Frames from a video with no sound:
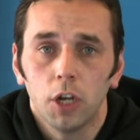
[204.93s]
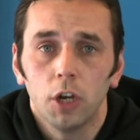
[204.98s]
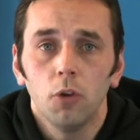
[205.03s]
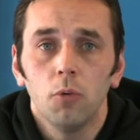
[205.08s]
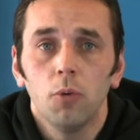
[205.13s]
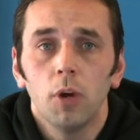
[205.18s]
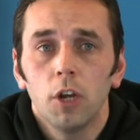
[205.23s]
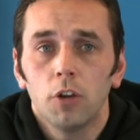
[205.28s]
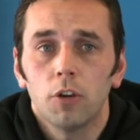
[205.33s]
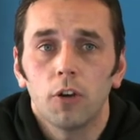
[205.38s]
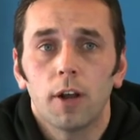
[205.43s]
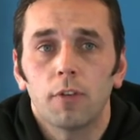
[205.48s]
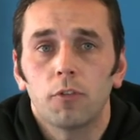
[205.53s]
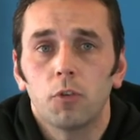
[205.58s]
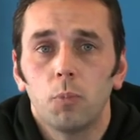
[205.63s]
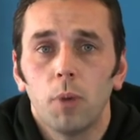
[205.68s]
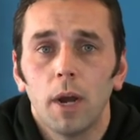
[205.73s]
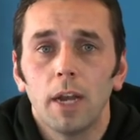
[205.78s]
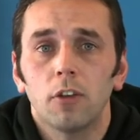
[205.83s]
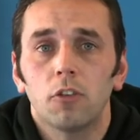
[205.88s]
You don't have to
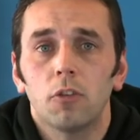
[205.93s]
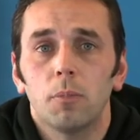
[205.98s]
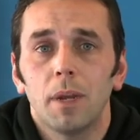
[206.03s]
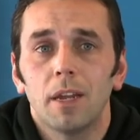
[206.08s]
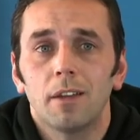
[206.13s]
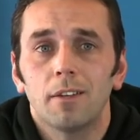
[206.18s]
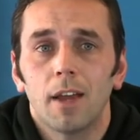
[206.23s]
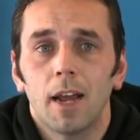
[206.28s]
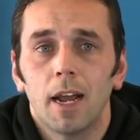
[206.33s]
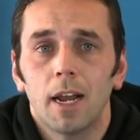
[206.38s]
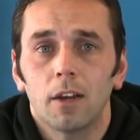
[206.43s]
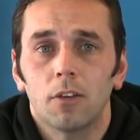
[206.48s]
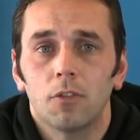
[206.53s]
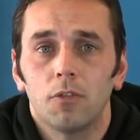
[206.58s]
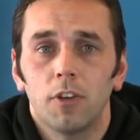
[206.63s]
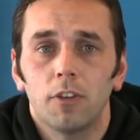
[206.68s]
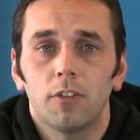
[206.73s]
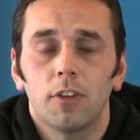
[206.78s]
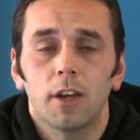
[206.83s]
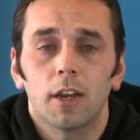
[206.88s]
wait to be attacked
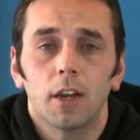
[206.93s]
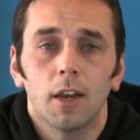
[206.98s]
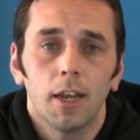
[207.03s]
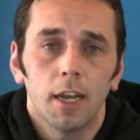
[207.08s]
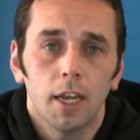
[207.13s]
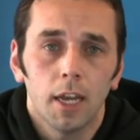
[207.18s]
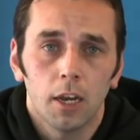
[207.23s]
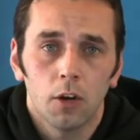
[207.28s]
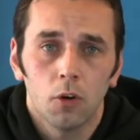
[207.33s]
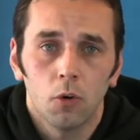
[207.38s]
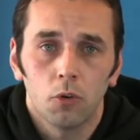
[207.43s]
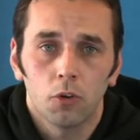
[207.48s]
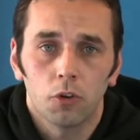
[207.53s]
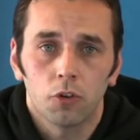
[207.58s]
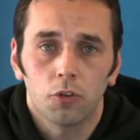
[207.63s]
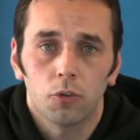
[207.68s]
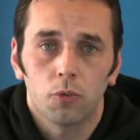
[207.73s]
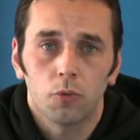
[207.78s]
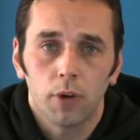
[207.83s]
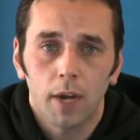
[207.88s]
physically in order
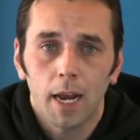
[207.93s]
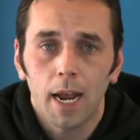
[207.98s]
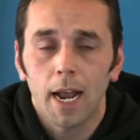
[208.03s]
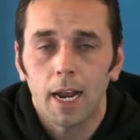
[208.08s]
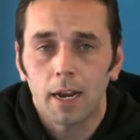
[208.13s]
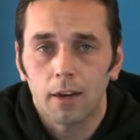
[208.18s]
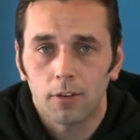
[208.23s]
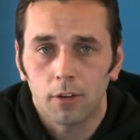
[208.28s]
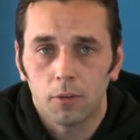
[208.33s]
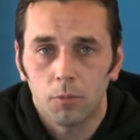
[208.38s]
to react,